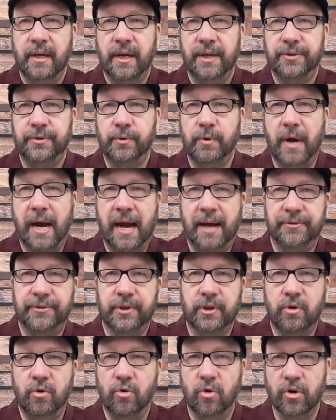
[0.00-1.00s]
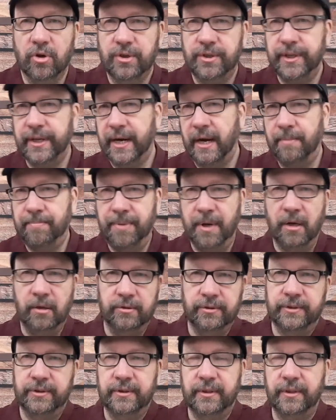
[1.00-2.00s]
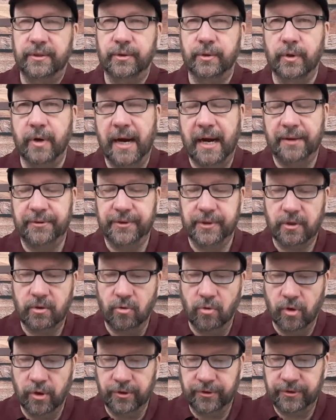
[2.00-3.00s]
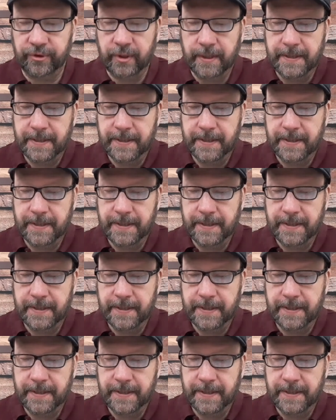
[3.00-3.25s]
throughout the course that I'll post throughout the course.